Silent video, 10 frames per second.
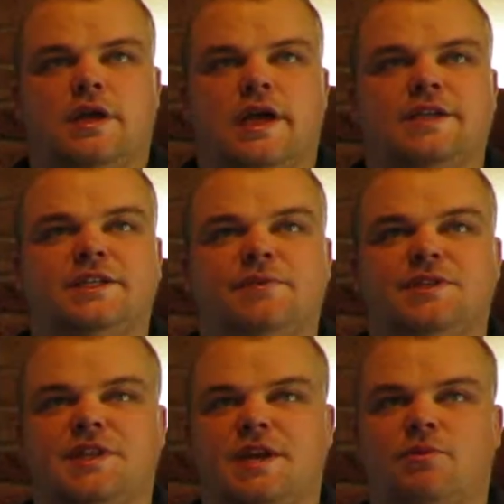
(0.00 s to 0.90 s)
As can be
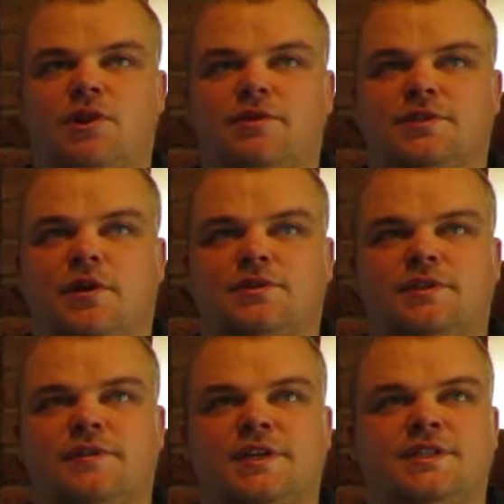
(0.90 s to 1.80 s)
seen by the results
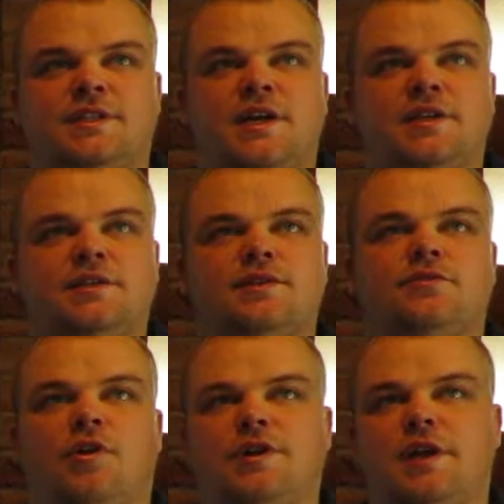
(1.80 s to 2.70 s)
of these studies,
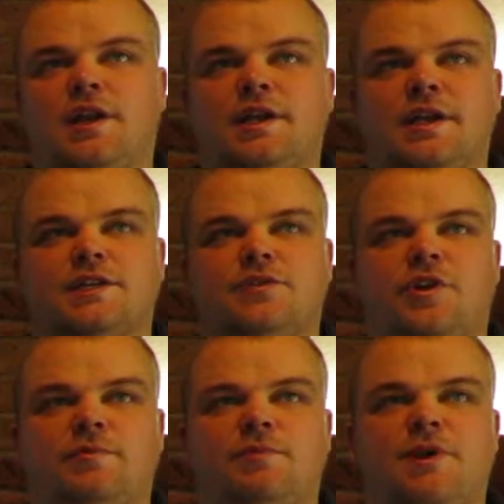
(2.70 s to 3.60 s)
dry needling as a
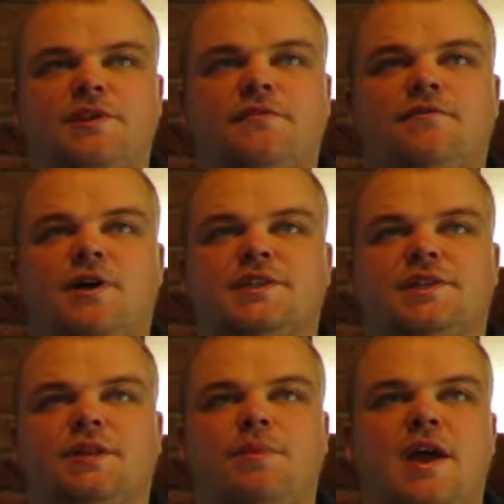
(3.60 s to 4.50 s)
treatment method for
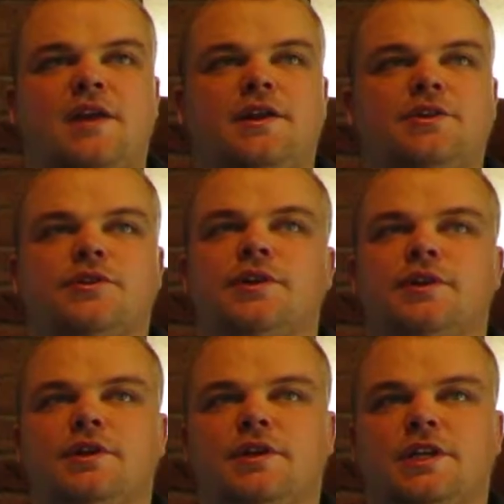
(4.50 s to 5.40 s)
muscular pain and injury
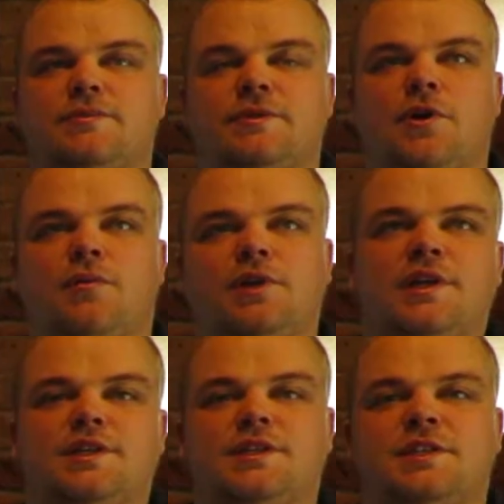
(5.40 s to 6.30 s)
is
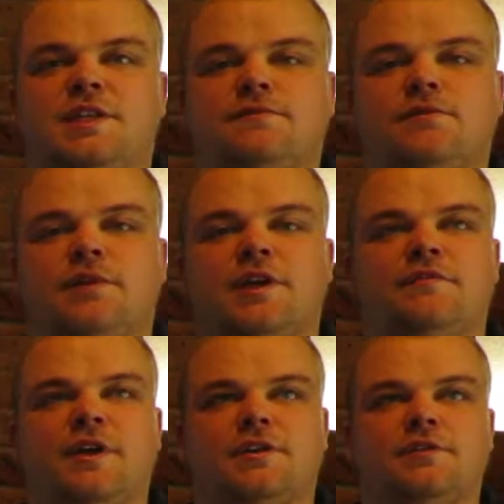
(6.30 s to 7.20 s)
predominantly successful and
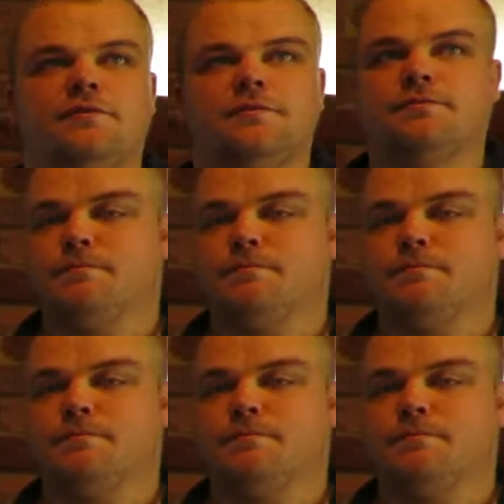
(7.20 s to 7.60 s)
effective.